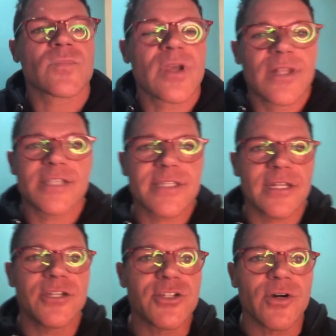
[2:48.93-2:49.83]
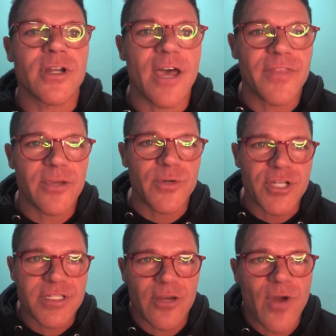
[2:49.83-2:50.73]
let's get into it. I think we
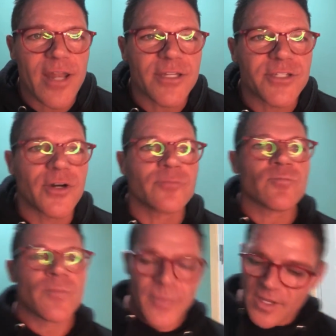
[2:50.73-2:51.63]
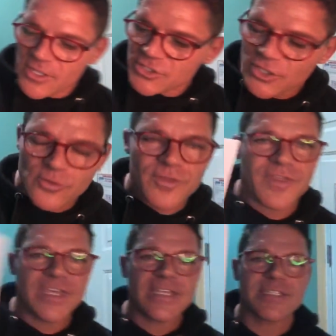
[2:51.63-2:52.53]
just get right into it. So
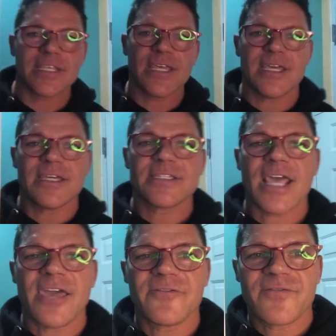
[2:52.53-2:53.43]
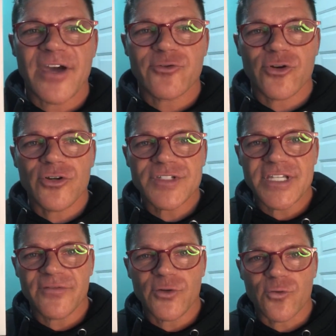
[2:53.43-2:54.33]
this is a federal
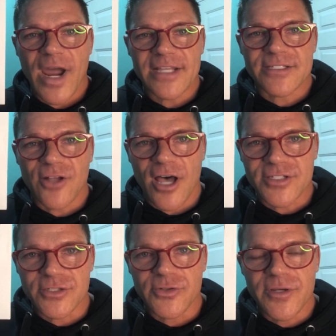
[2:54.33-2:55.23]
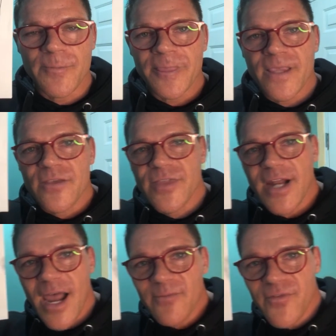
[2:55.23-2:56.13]
civil rights lawsuit that
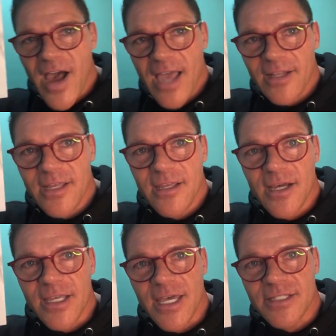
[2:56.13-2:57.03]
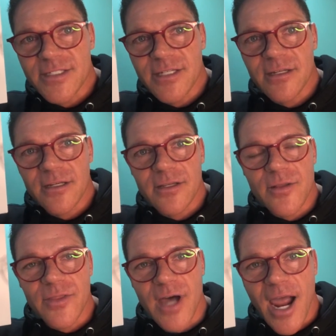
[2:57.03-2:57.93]
I'm filing against
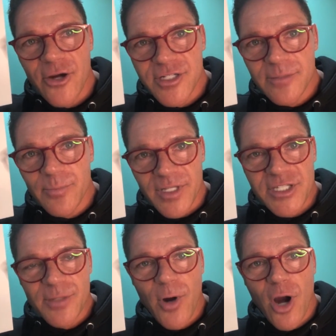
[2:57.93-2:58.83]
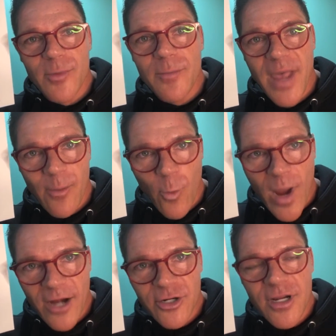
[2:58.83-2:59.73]
the Ironton Police Department, Pam Wagner,